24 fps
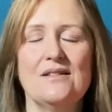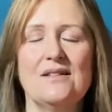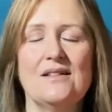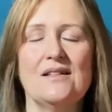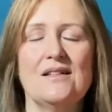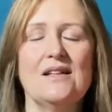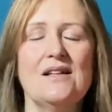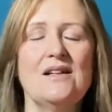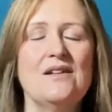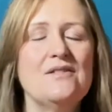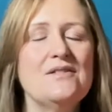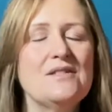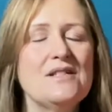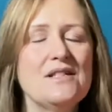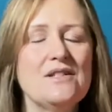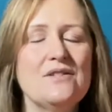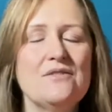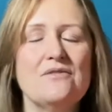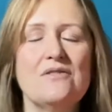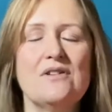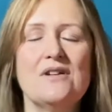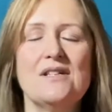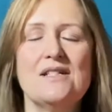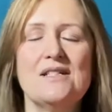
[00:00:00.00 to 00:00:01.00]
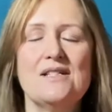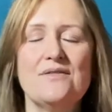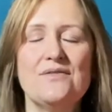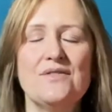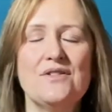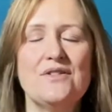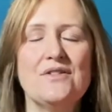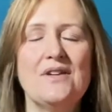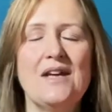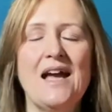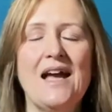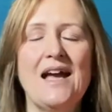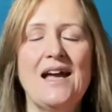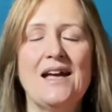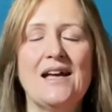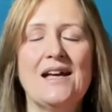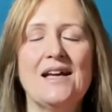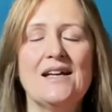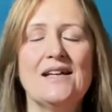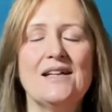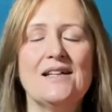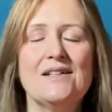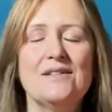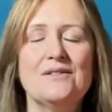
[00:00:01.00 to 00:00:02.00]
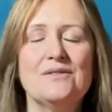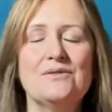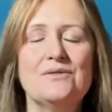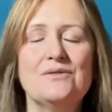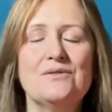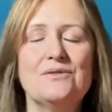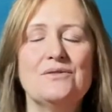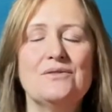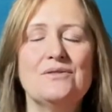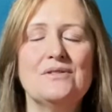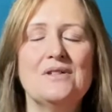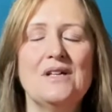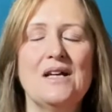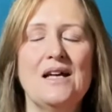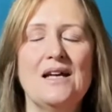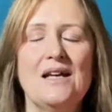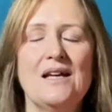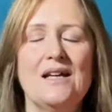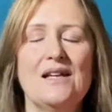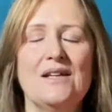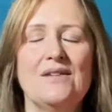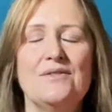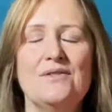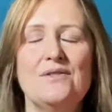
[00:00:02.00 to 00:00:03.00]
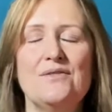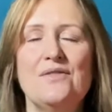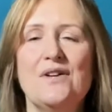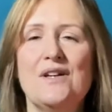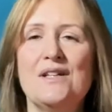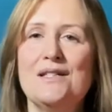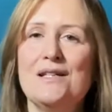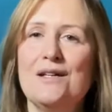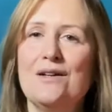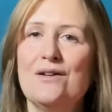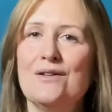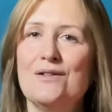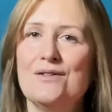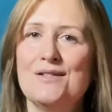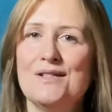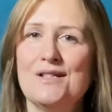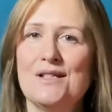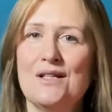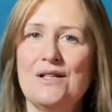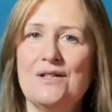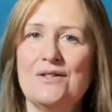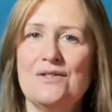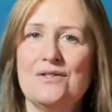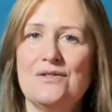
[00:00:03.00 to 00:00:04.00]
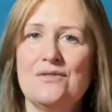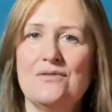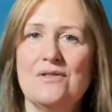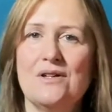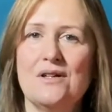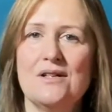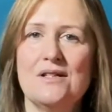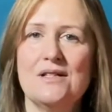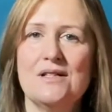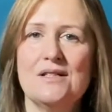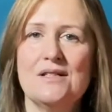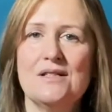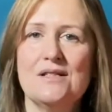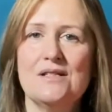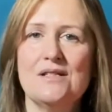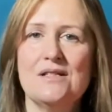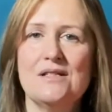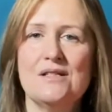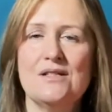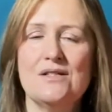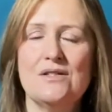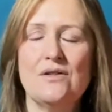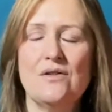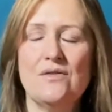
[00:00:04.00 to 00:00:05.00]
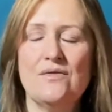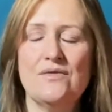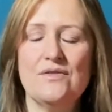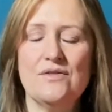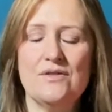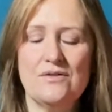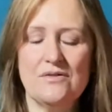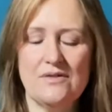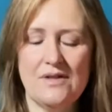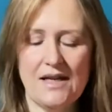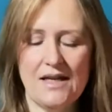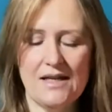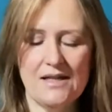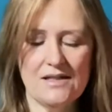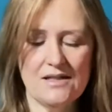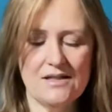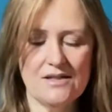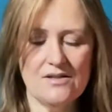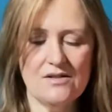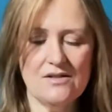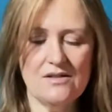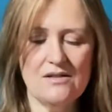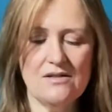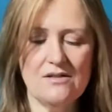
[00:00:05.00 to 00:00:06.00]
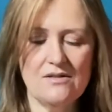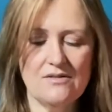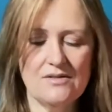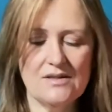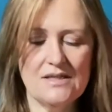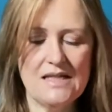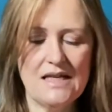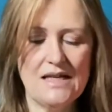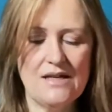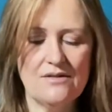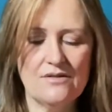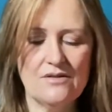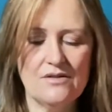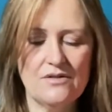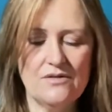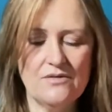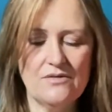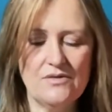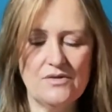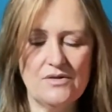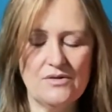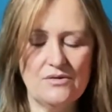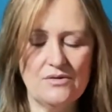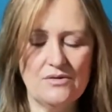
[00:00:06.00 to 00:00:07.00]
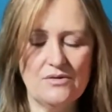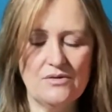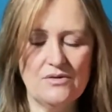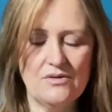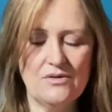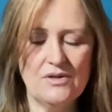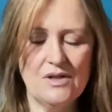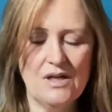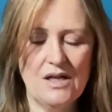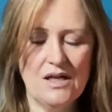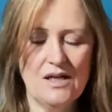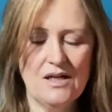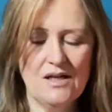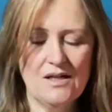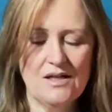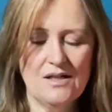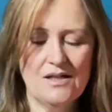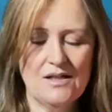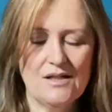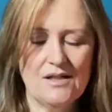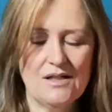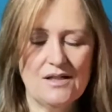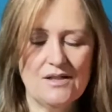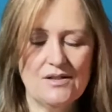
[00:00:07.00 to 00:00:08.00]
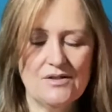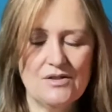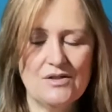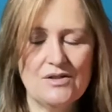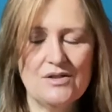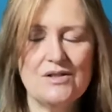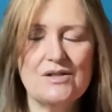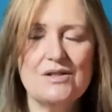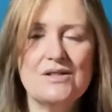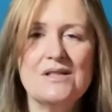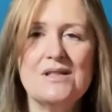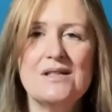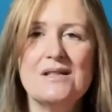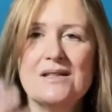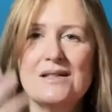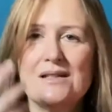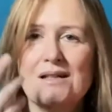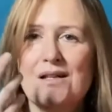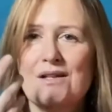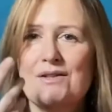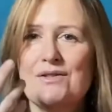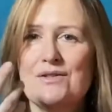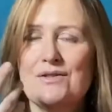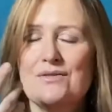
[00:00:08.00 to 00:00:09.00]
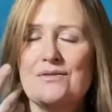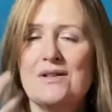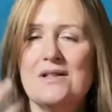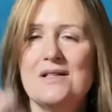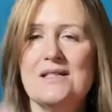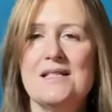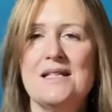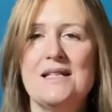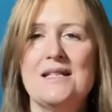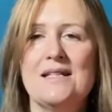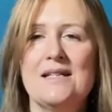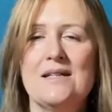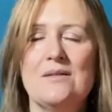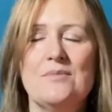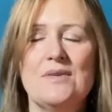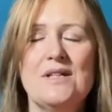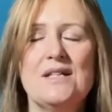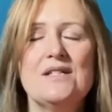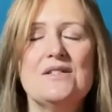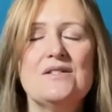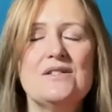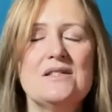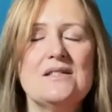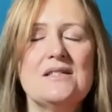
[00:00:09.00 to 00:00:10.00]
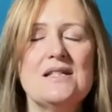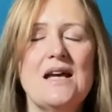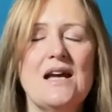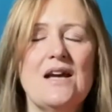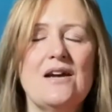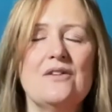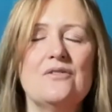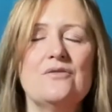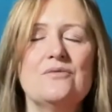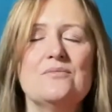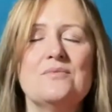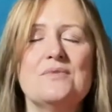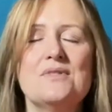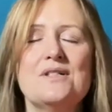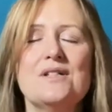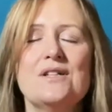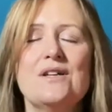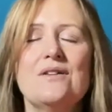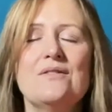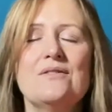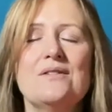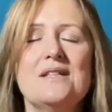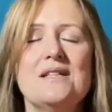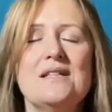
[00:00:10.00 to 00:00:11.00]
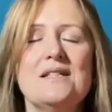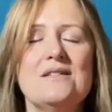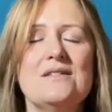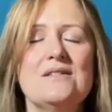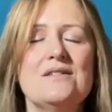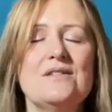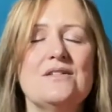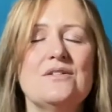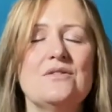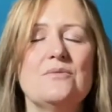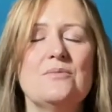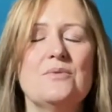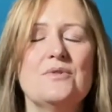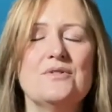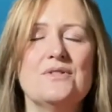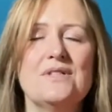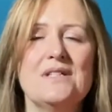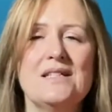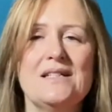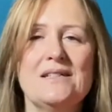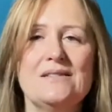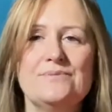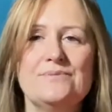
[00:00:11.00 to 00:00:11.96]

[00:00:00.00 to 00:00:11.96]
closing your eyes if you can, or if you find it hard to close your eyes, just soften your gaze, just look down at the floor and just close your eyes a little bit. It just helps to go into your body.